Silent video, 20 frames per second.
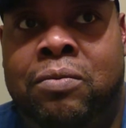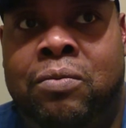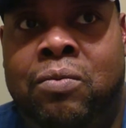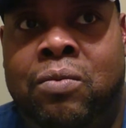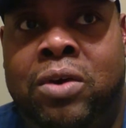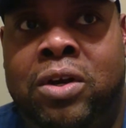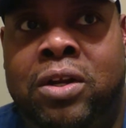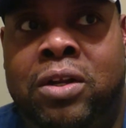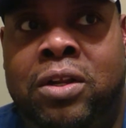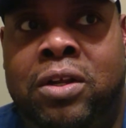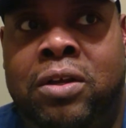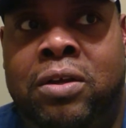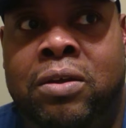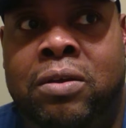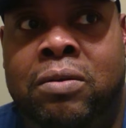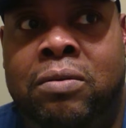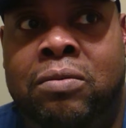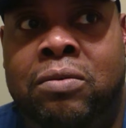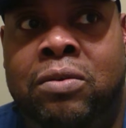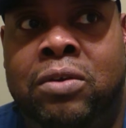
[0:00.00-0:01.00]
One of
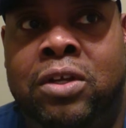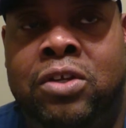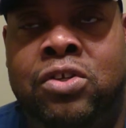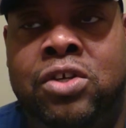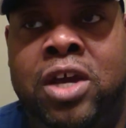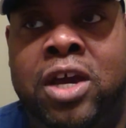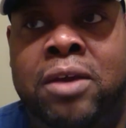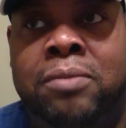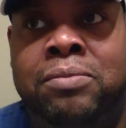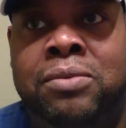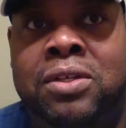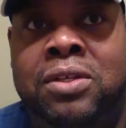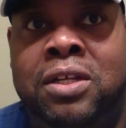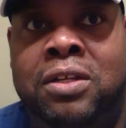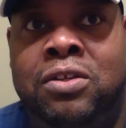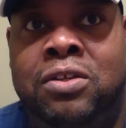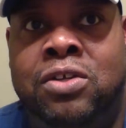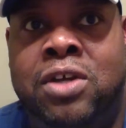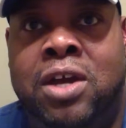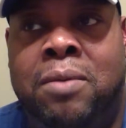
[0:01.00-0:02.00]
the
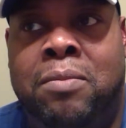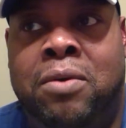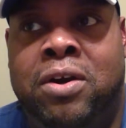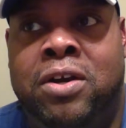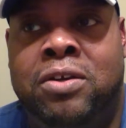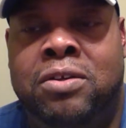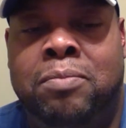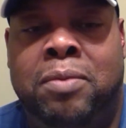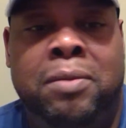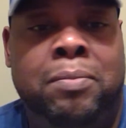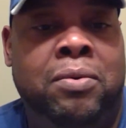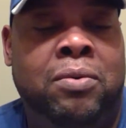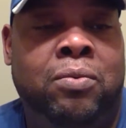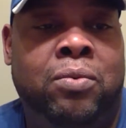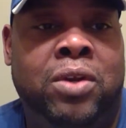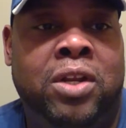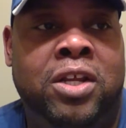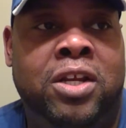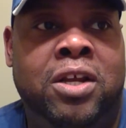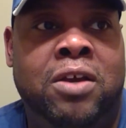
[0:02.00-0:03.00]
job markets people
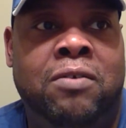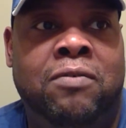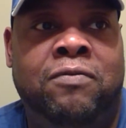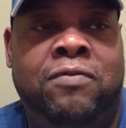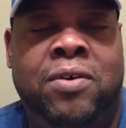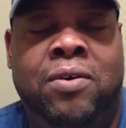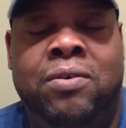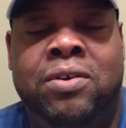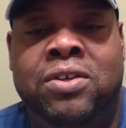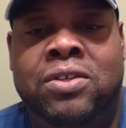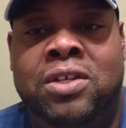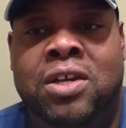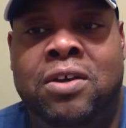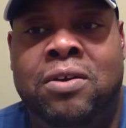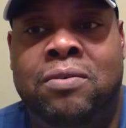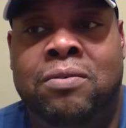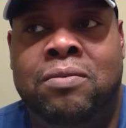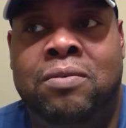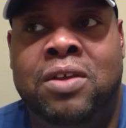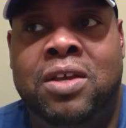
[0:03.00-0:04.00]
really don't focus
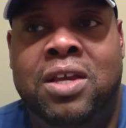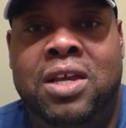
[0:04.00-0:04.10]
on,